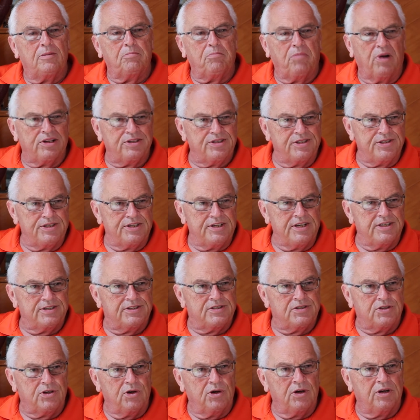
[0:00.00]
butts and
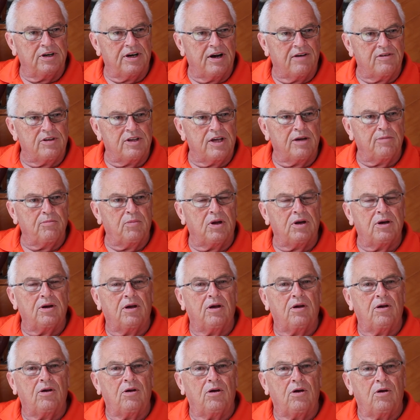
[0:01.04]
seats is good and everything, but
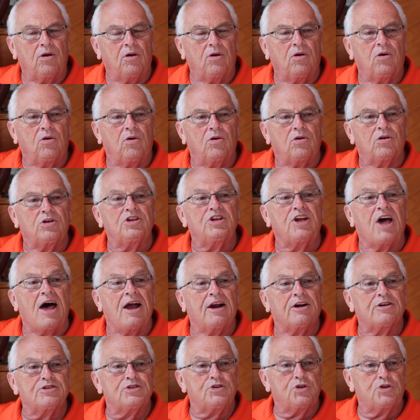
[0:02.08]
dollars